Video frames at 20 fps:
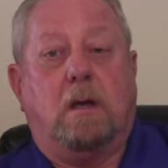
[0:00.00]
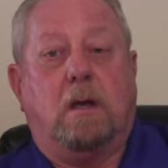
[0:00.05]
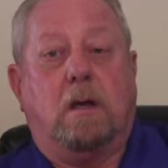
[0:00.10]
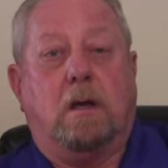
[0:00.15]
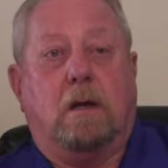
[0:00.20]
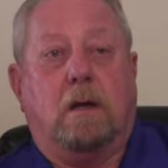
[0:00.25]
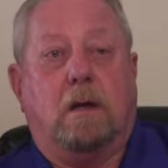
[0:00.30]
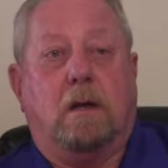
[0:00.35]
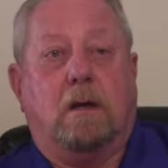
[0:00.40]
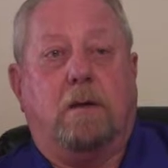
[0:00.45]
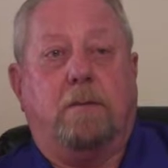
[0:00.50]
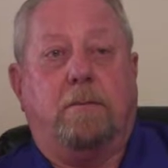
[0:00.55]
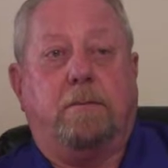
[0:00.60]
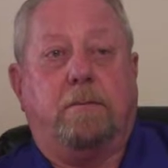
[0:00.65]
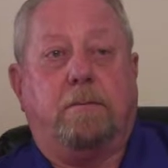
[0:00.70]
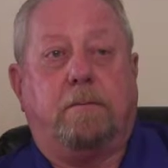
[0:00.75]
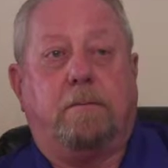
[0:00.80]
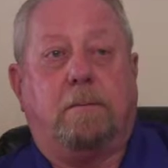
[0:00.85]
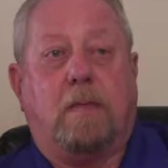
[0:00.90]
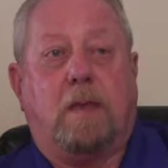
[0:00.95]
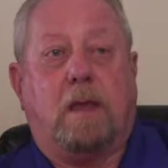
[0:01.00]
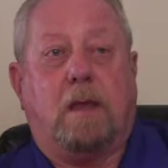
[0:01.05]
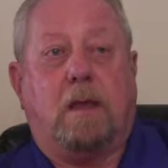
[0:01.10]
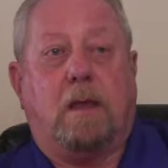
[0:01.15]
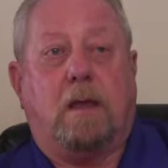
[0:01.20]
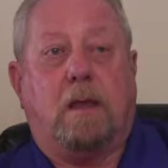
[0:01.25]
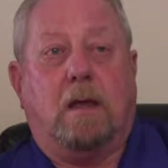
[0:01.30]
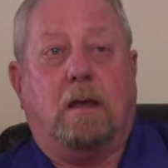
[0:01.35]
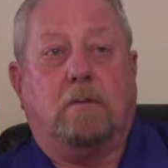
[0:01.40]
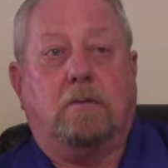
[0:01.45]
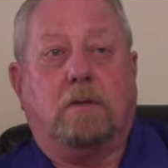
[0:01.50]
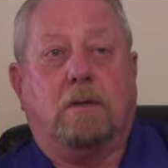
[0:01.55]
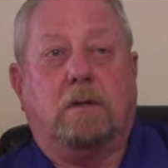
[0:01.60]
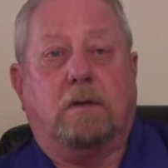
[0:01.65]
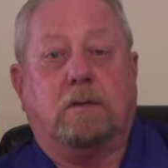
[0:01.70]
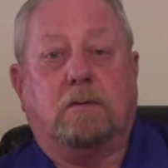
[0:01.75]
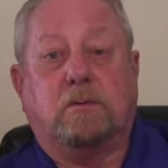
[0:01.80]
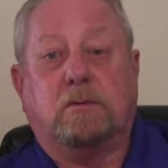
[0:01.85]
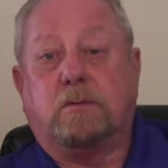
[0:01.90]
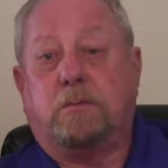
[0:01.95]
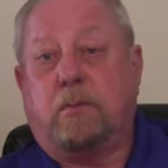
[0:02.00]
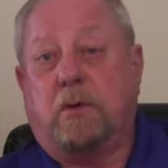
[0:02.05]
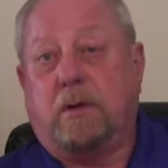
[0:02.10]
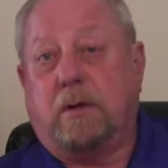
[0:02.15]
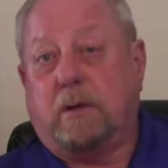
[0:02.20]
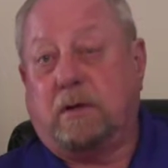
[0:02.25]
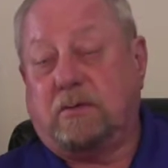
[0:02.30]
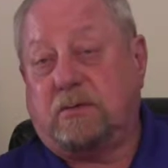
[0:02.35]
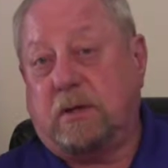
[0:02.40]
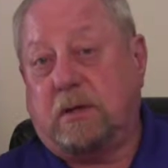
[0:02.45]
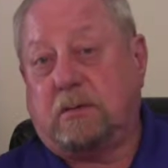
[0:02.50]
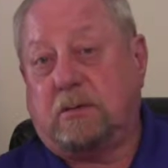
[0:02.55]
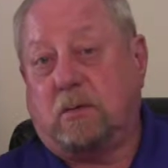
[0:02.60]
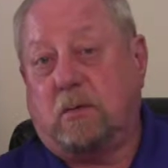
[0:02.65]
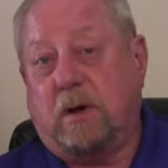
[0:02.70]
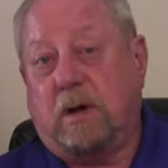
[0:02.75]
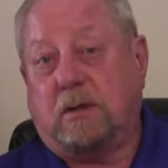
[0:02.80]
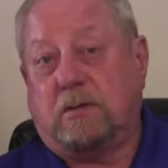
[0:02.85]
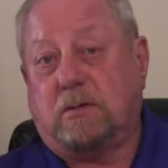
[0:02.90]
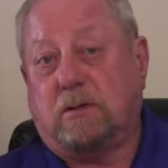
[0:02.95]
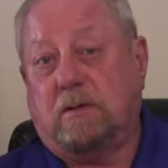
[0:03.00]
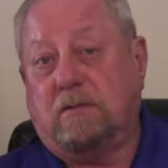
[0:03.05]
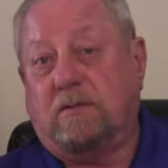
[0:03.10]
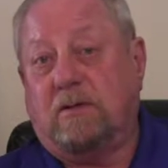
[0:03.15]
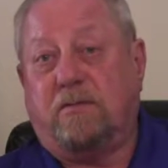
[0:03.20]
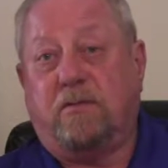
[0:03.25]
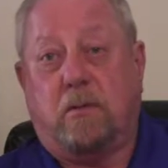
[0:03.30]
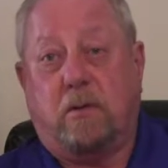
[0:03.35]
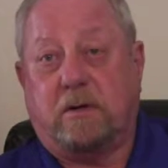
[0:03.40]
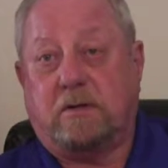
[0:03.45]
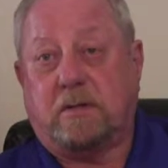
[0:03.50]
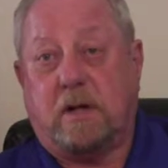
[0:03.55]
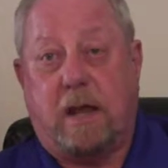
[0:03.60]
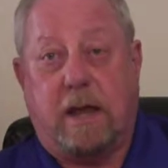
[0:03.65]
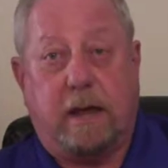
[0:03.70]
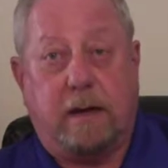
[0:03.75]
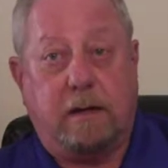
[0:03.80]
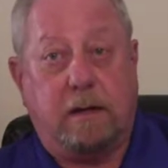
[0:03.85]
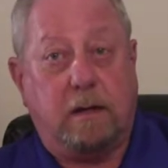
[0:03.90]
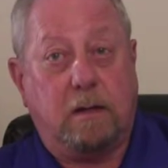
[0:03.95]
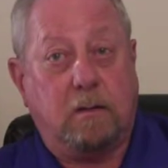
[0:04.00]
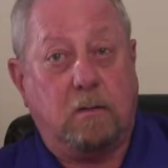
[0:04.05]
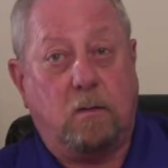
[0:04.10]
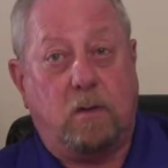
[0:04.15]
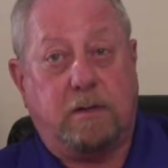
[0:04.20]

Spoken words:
I was put in a situation of a forced landing.